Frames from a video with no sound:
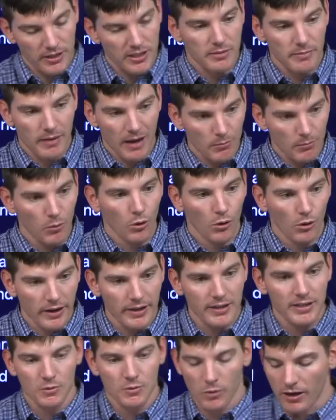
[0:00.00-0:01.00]
about Moreh
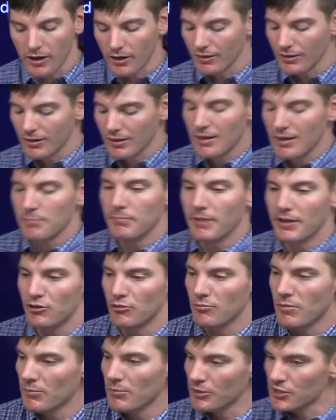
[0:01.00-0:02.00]
as well, but do you
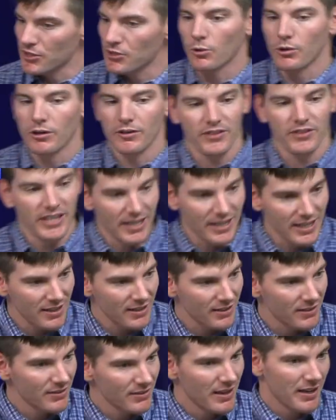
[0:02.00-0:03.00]
remember the story of
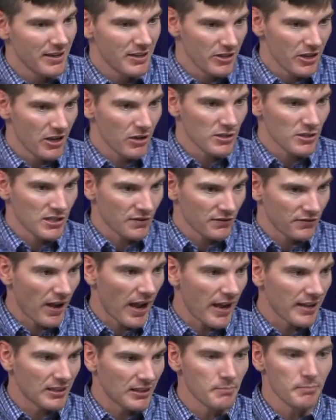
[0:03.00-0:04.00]
Gideon, and he goes to
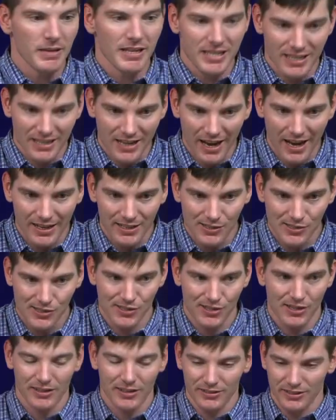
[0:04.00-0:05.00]
fight the Midianites,
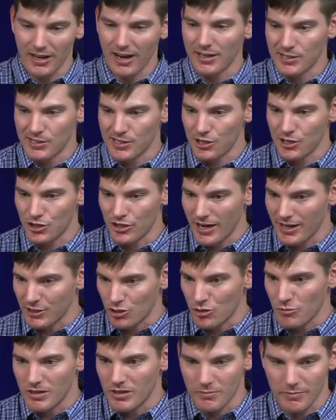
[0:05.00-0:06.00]
and God says, you got too
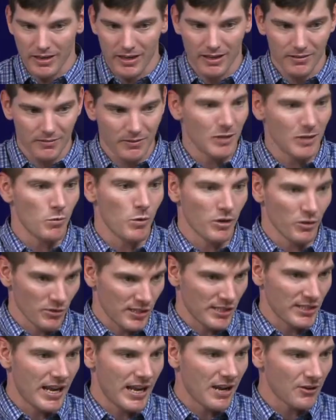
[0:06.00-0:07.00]
many men. He whittles it
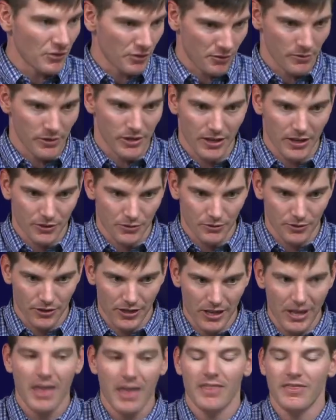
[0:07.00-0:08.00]
down to 300.
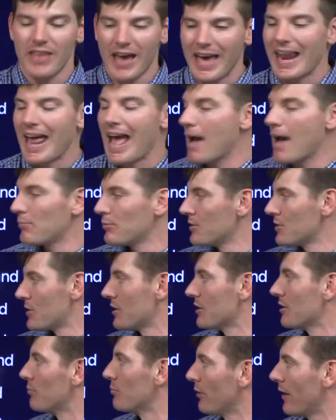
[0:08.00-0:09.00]
That happens in
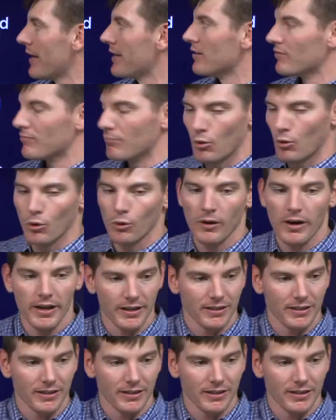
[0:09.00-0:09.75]
the plain of Moreh,